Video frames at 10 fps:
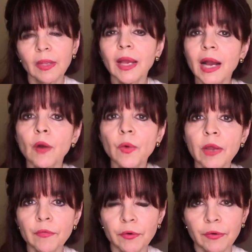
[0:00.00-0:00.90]

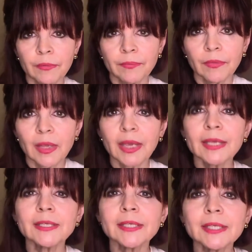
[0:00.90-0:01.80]
However,
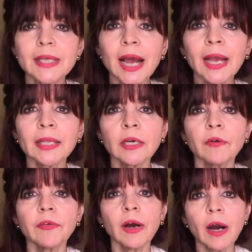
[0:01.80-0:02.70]
inside
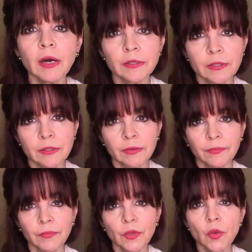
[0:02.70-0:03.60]
of us,
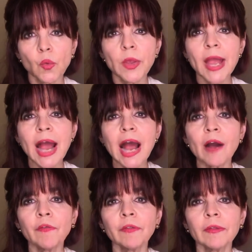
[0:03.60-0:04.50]
we
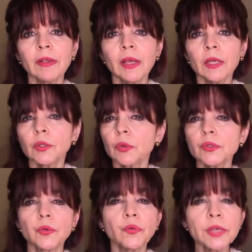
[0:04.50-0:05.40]
have those
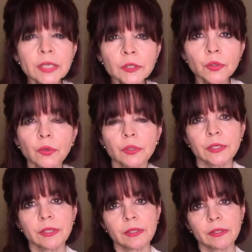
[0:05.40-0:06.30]

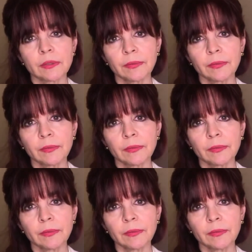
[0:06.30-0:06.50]
resources.